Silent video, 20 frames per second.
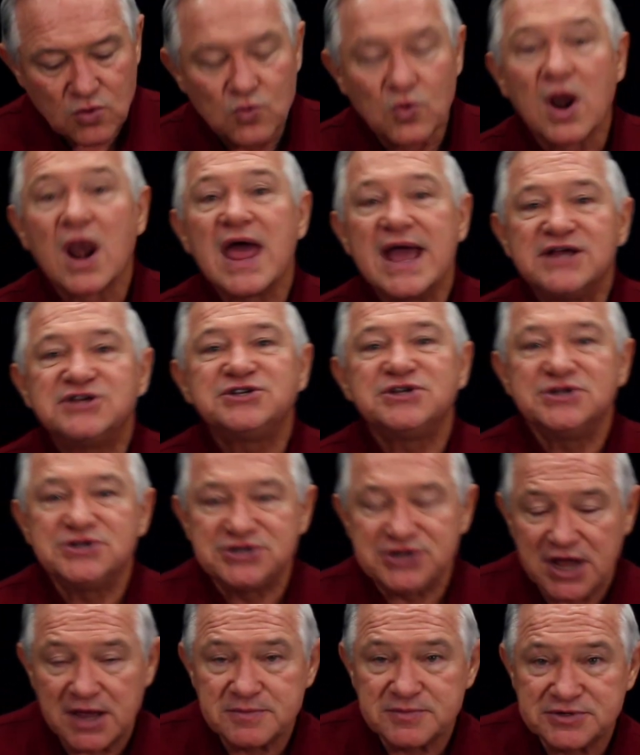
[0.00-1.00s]

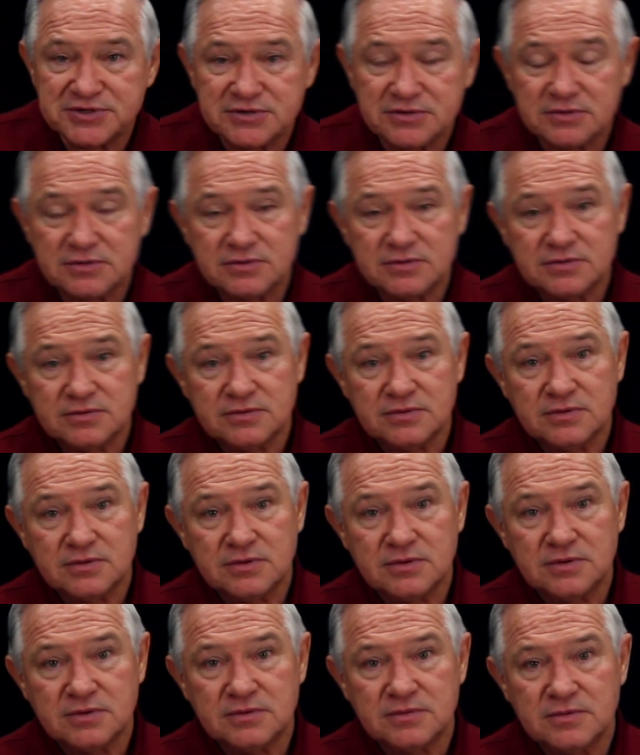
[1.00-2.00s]
Relationships.
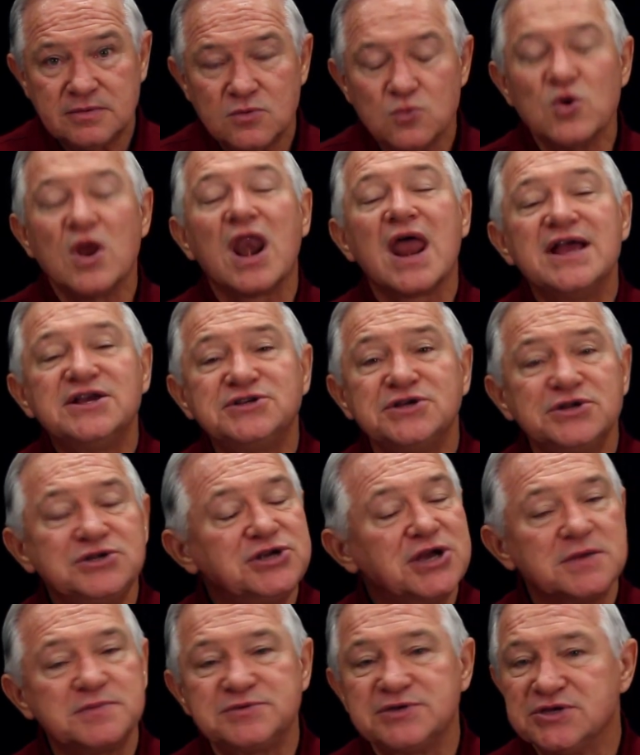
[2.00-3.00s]

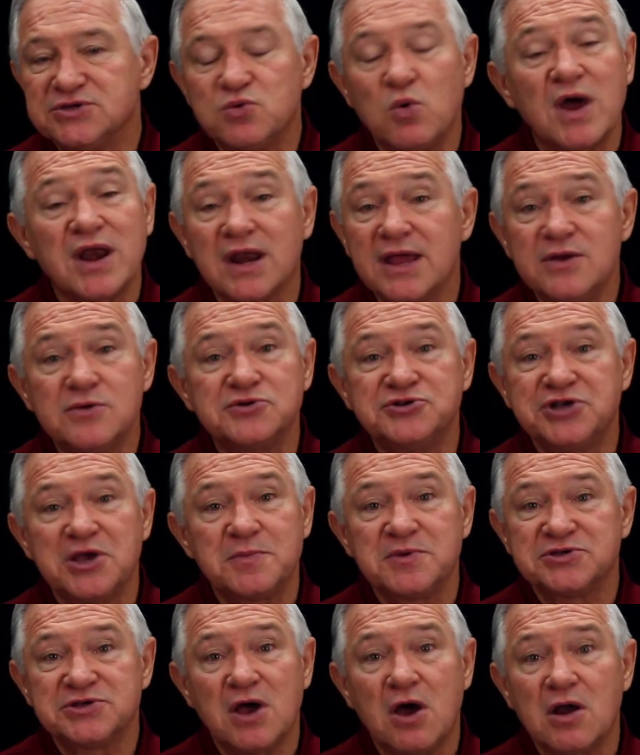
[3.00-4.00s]
Relationships is what
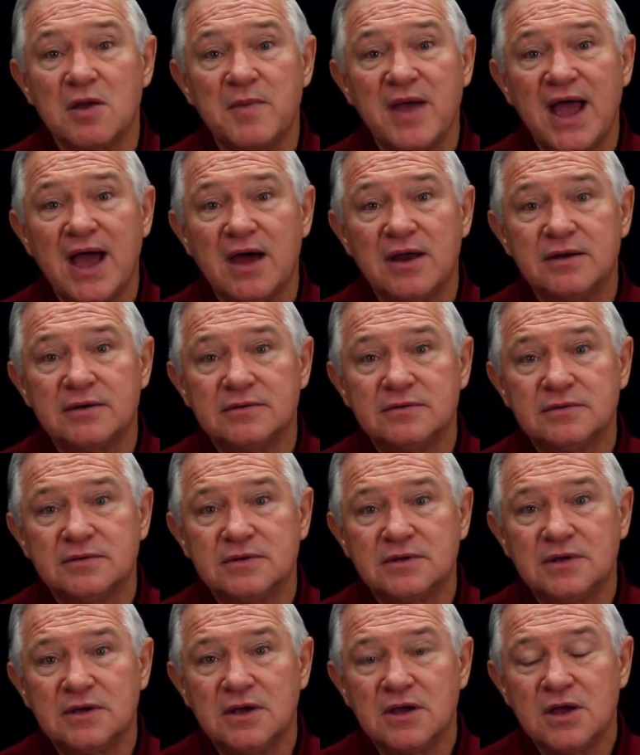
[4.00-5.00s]
leadership is all about.
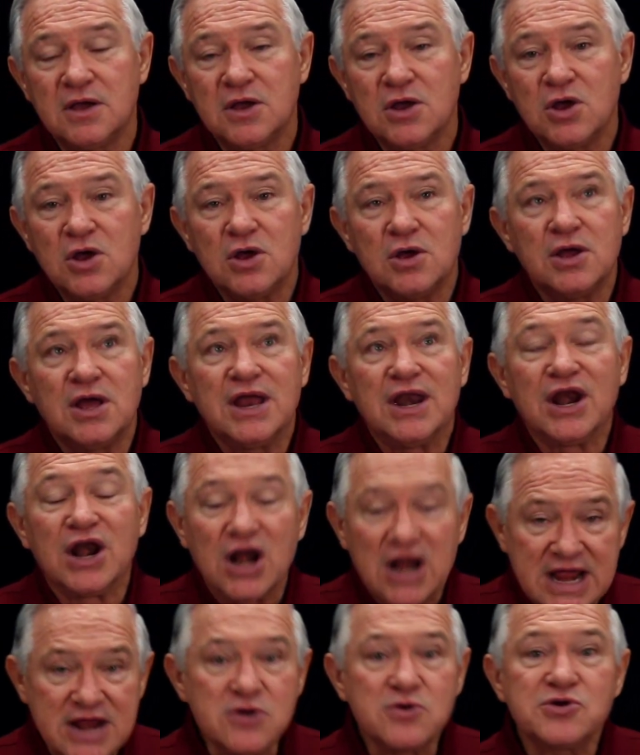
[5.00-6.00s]

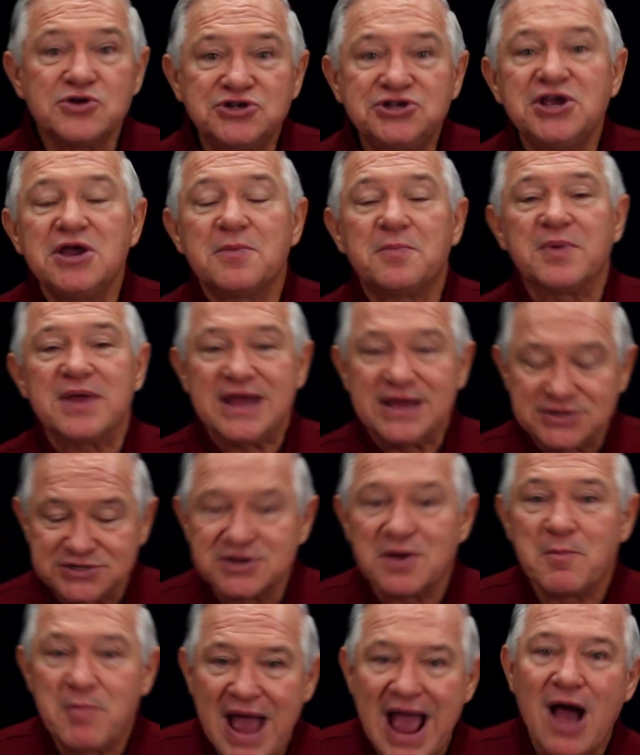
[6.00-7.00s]
Leadership is
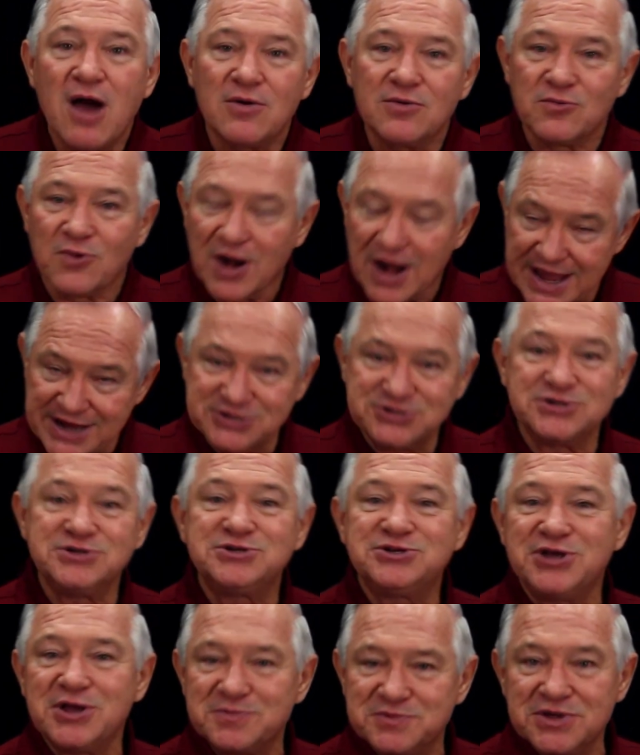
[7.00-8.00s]
about
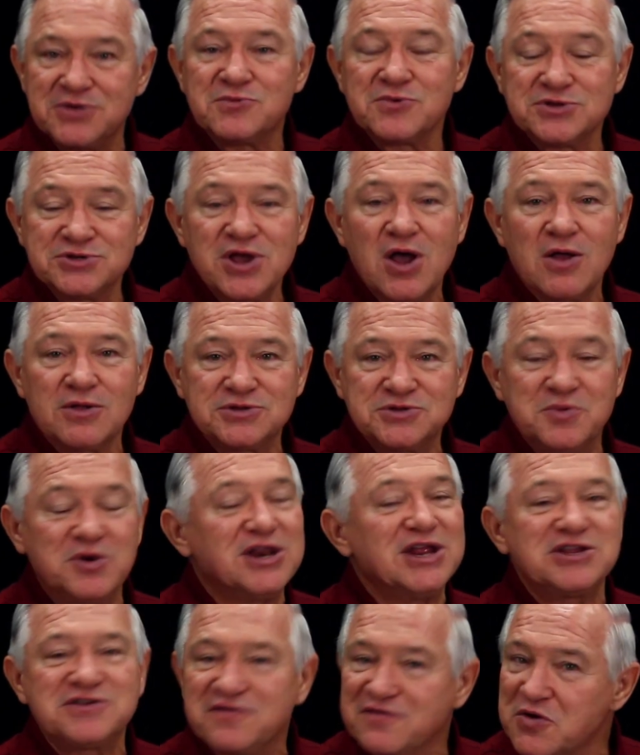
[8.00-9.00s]
relationships and results,
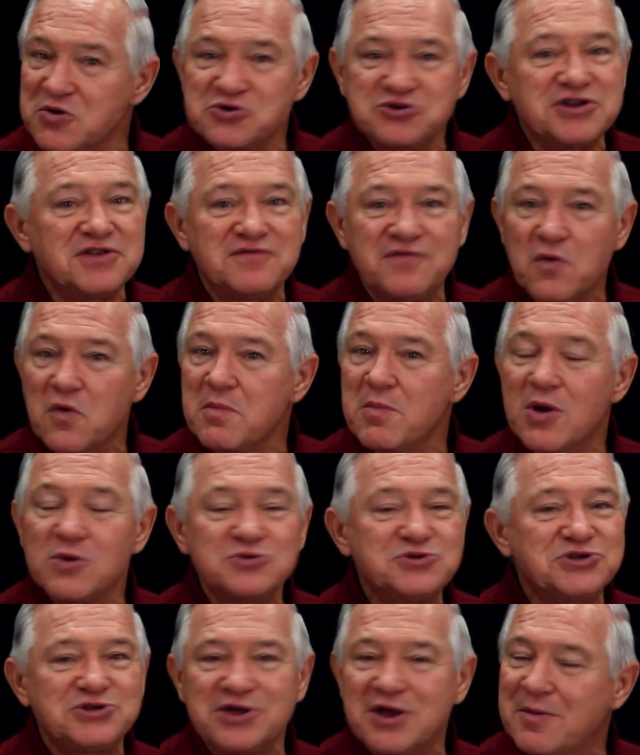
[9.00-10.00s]
but it's first and
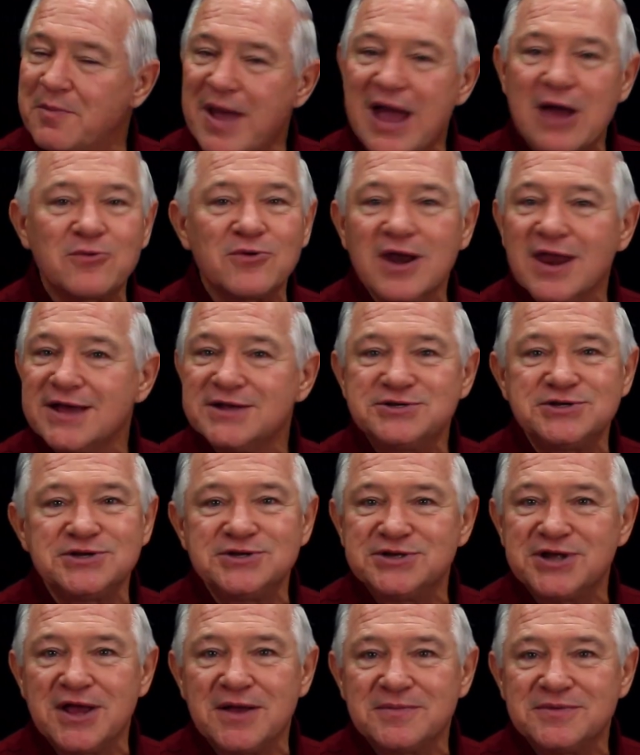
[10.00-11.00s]
foremost about
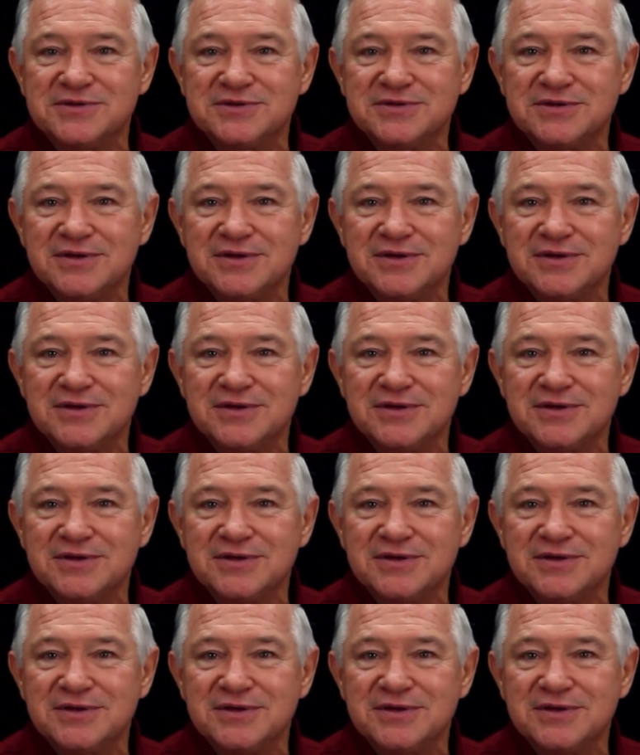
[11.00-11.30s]
relationships.